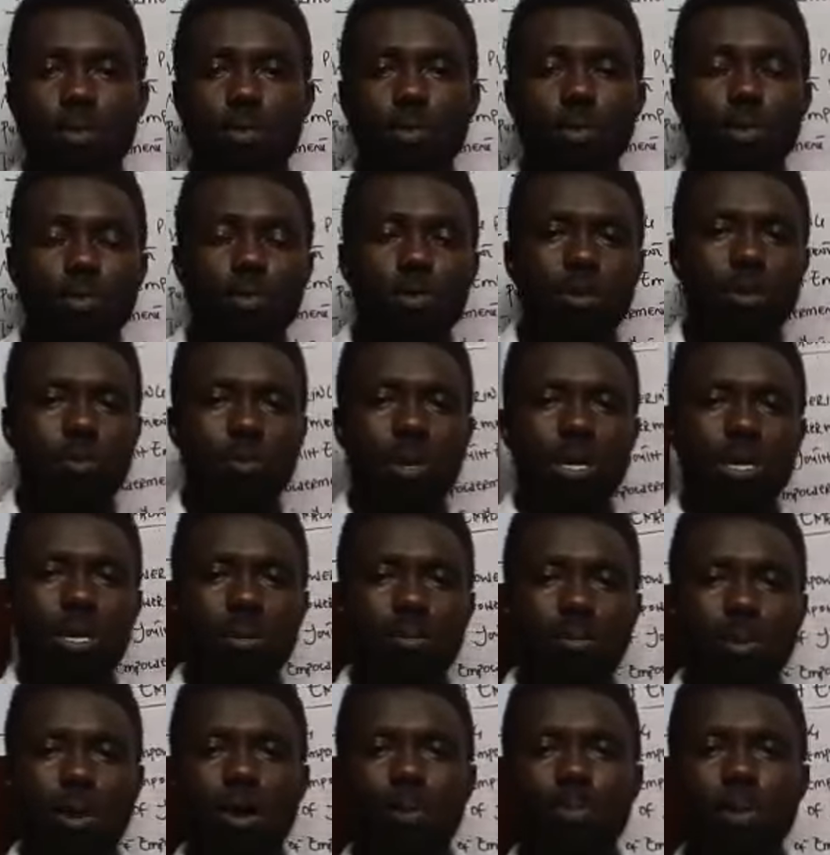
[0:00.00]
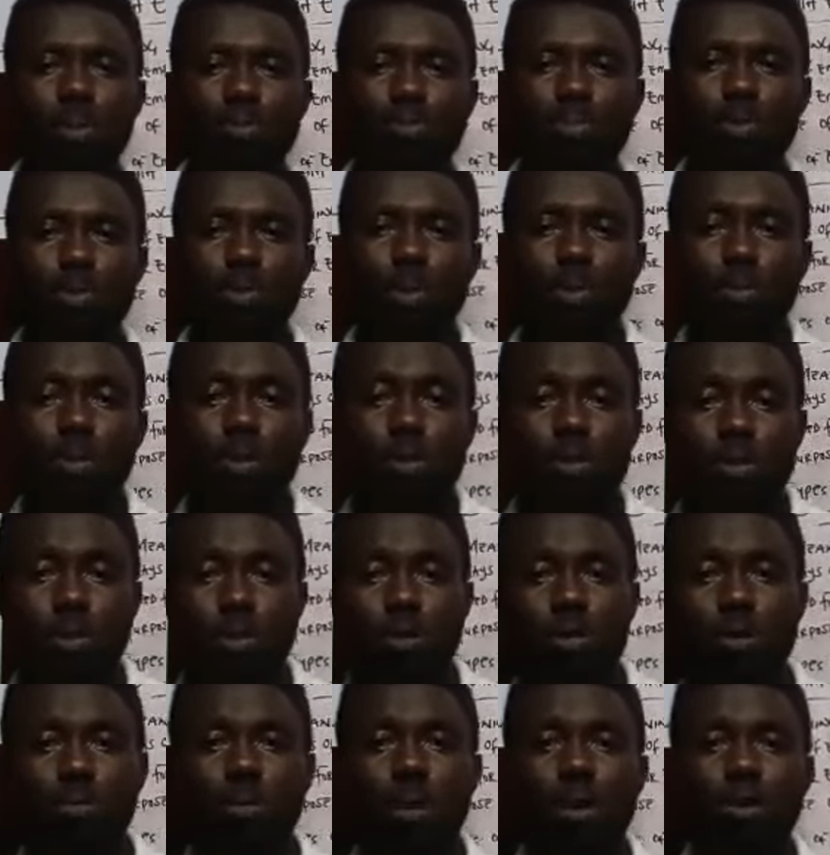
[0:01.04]
When we talk about empowerment program, we're
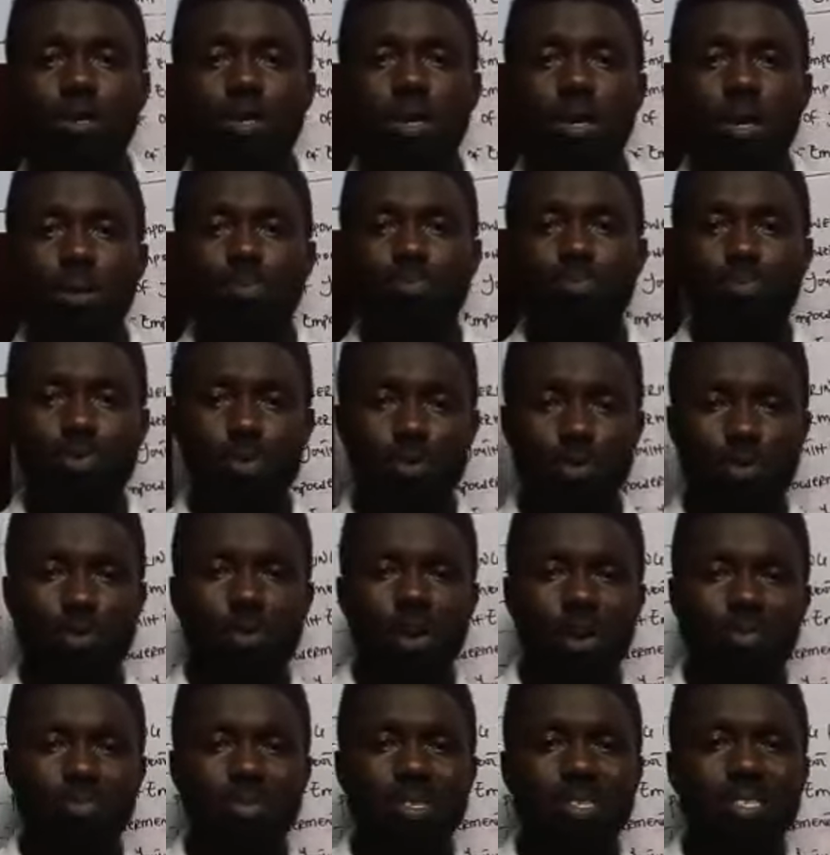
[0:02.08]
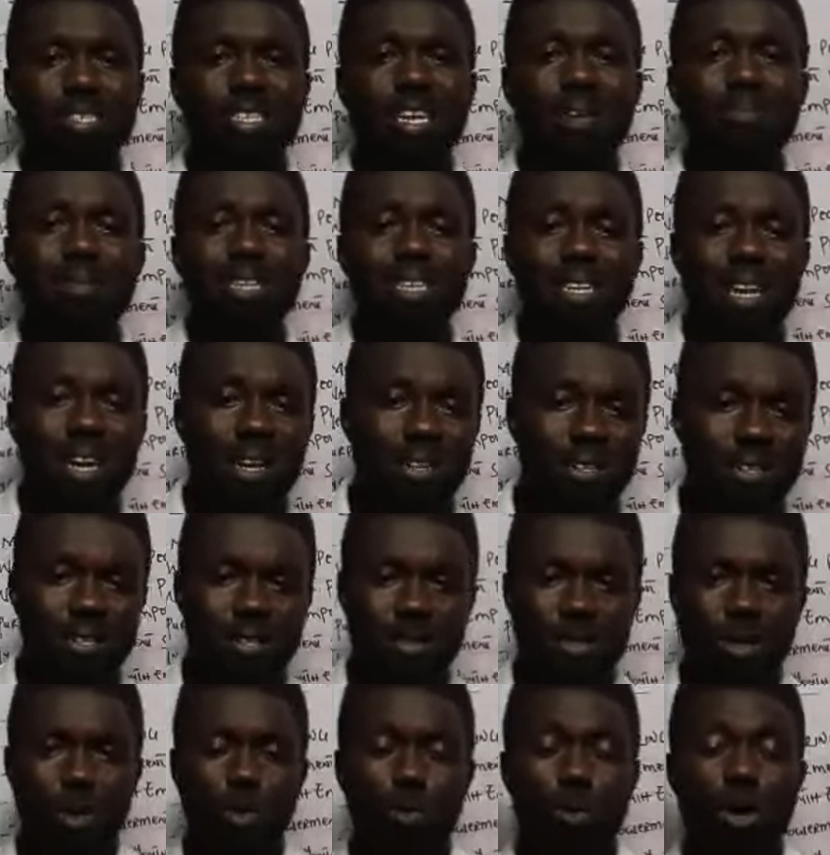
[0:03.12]
talking about programs,
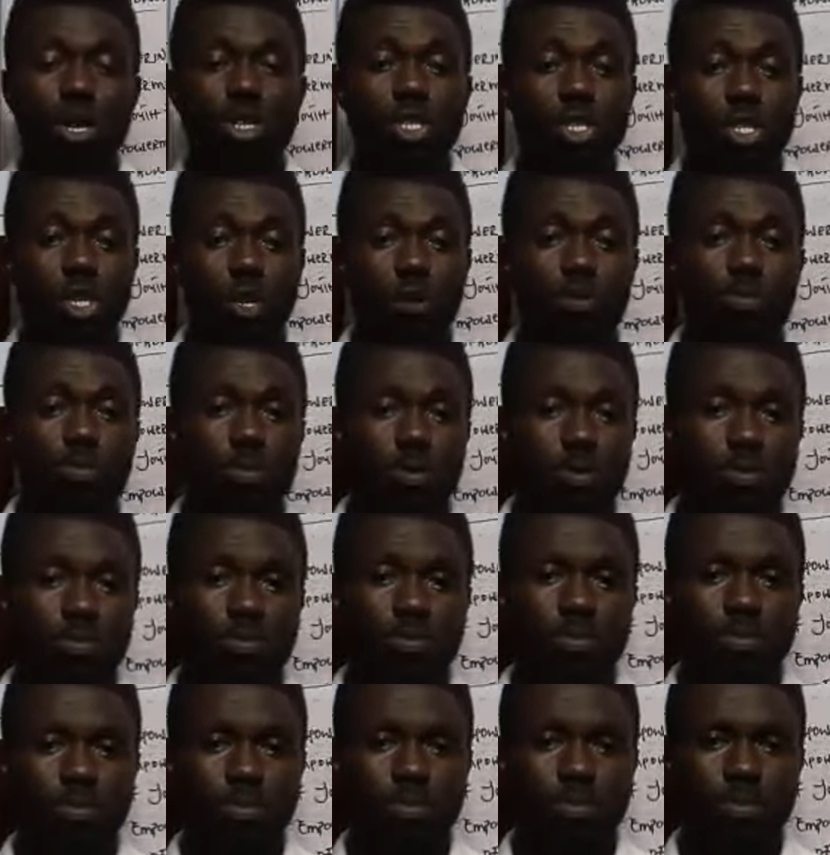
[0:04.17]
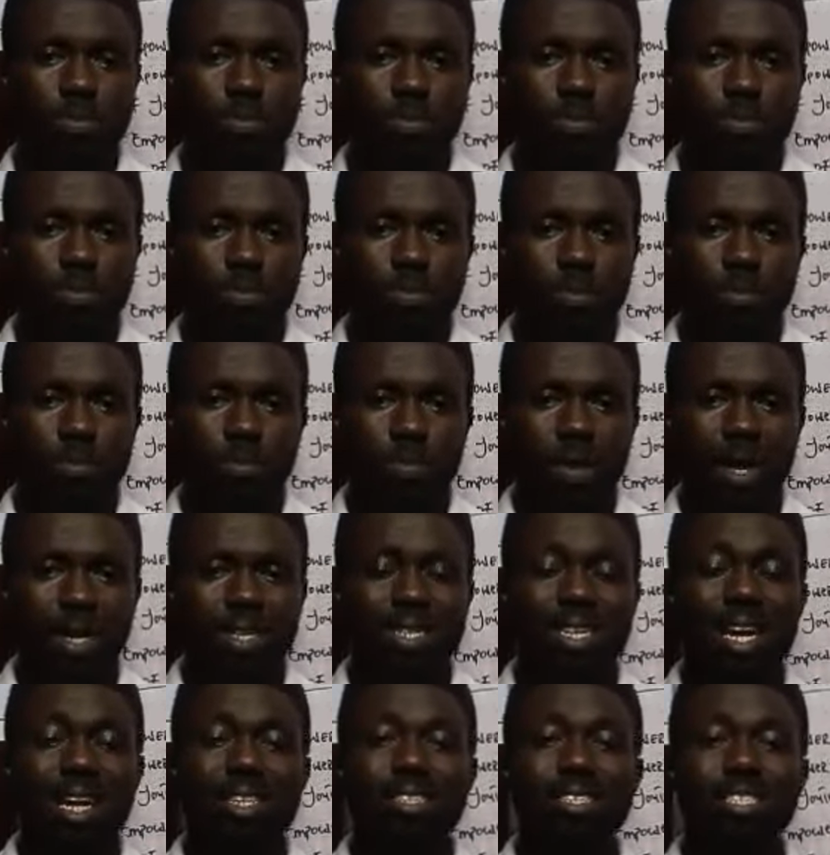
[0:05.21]
seminars, workshops
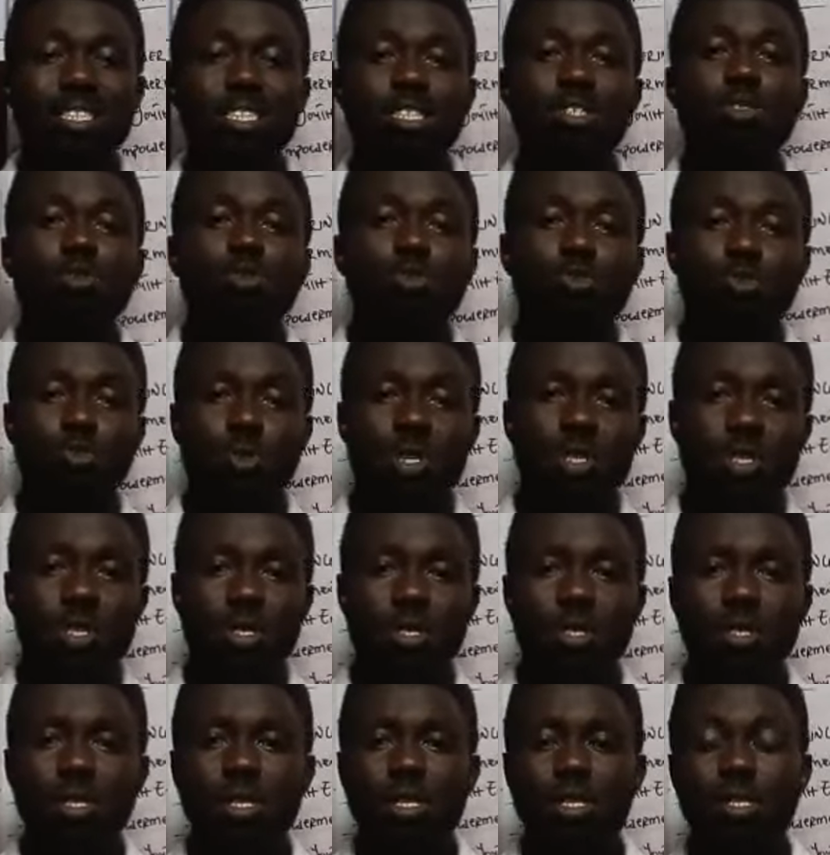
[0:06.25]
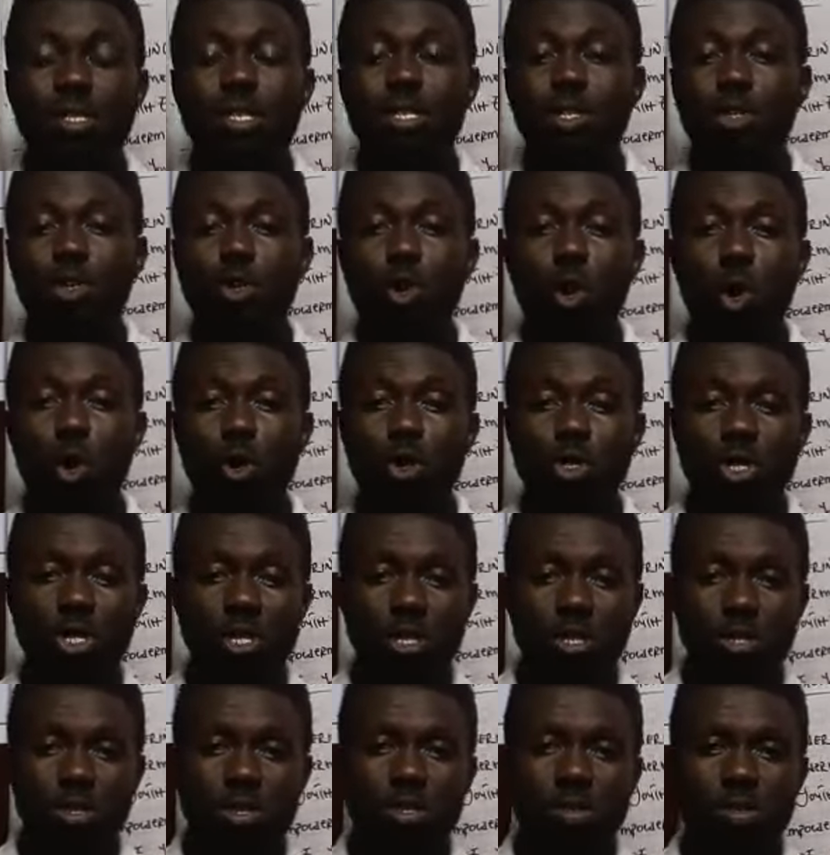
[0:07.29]
that deal with
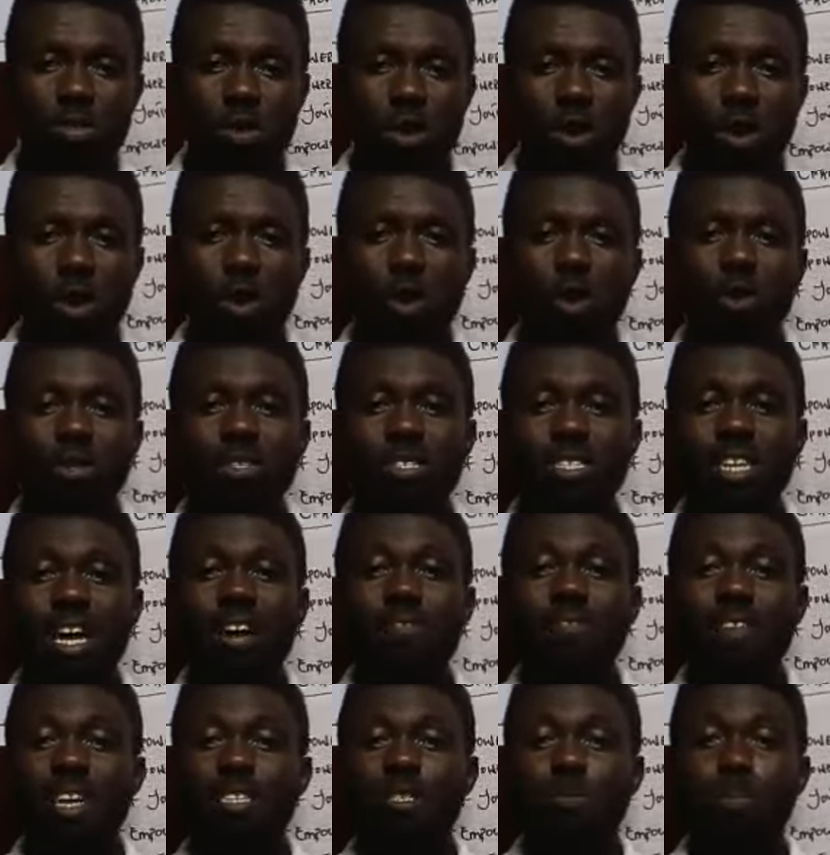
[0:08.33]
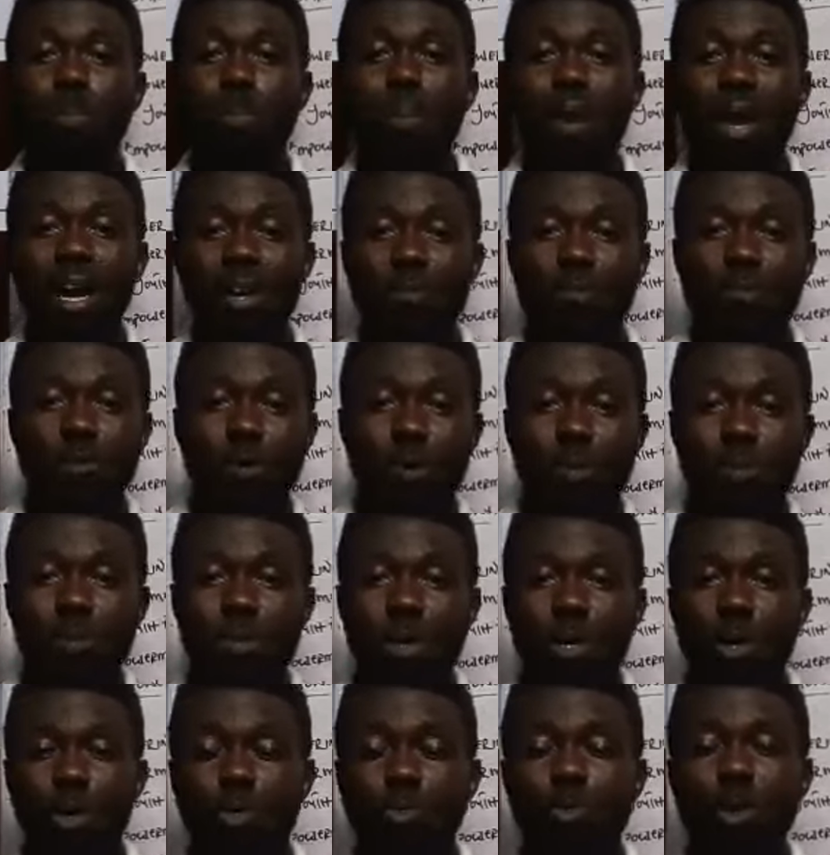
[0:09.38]
discussions or serve as platform
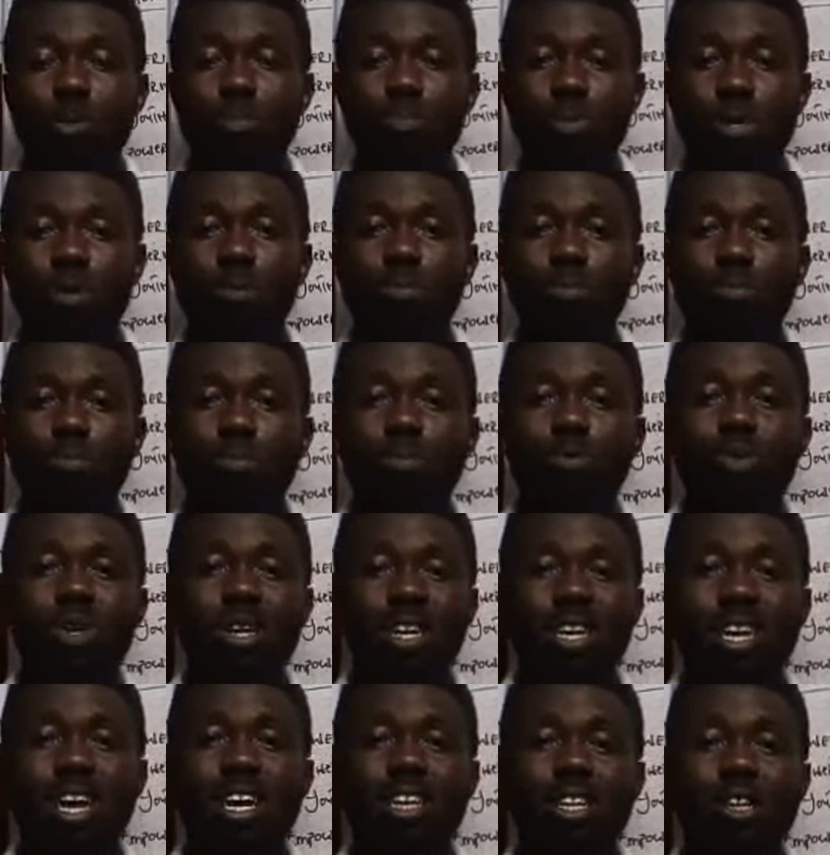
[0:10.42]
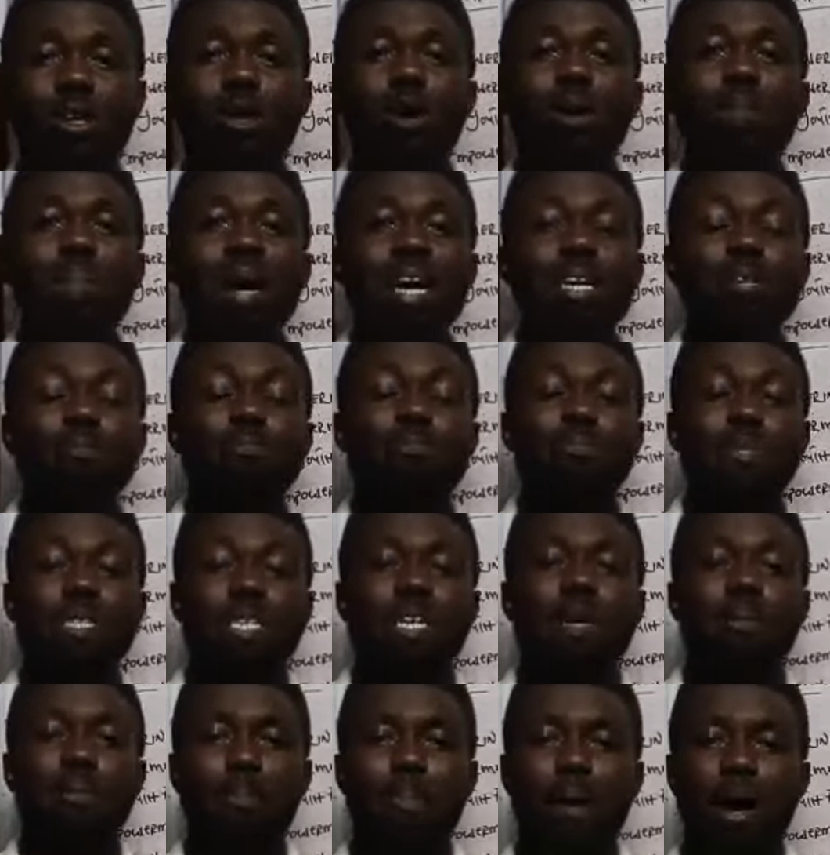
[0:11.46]
where people can come and
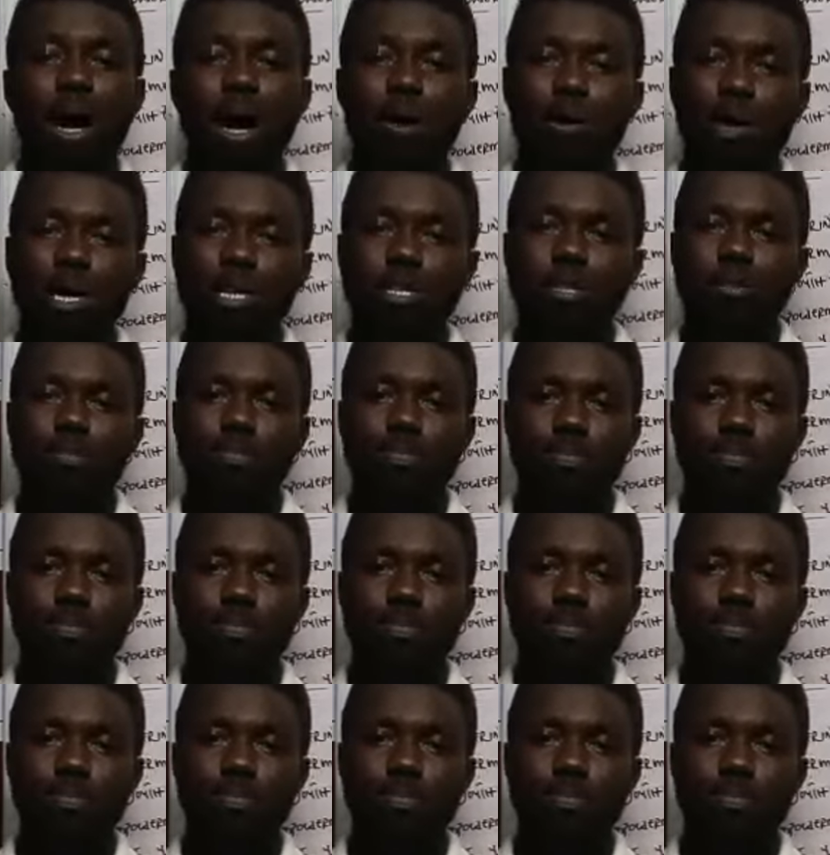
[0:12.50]
be empowered.